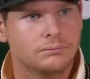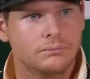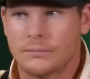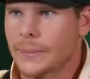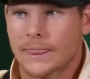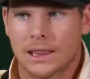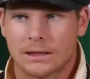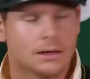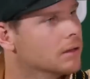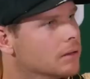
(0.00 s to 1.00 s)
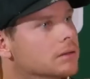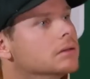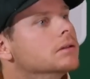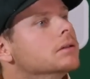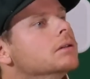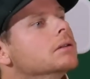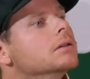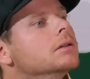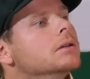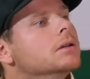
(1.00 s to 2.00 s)
because of the high profile nature of
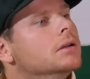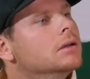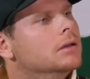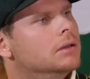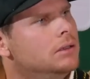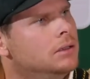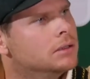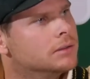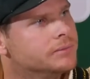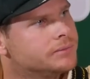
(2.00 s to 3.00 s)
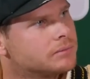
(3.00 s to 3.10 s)
what happened in South Africa.